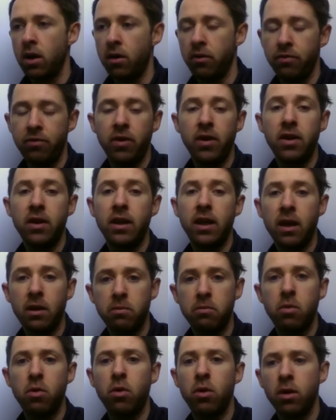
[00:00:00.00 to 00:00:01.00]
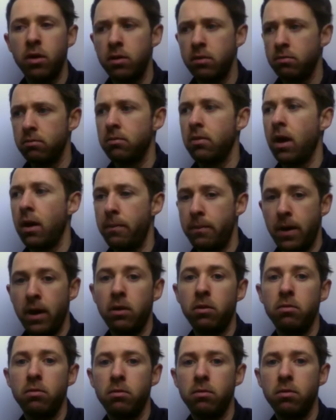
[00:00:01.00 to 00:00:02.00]
finding out more
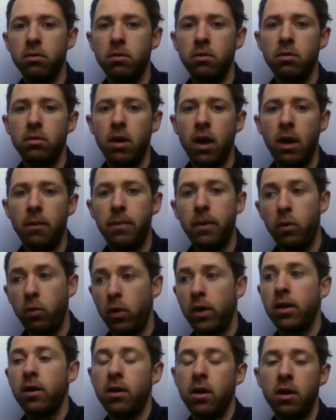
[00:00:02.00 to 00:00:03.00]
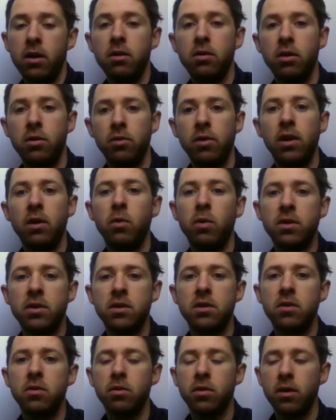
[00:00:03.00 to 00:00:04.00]
about whether or not you really want
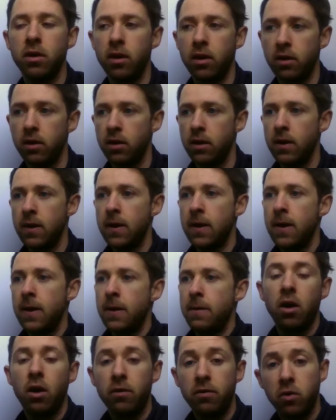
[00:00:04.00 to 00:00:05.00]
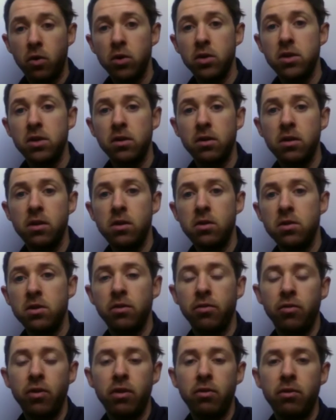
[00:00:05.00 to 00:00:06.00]
to do it or not. Of course, you can use
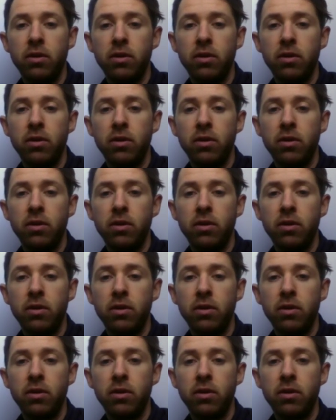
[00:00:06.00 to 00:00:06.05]
the free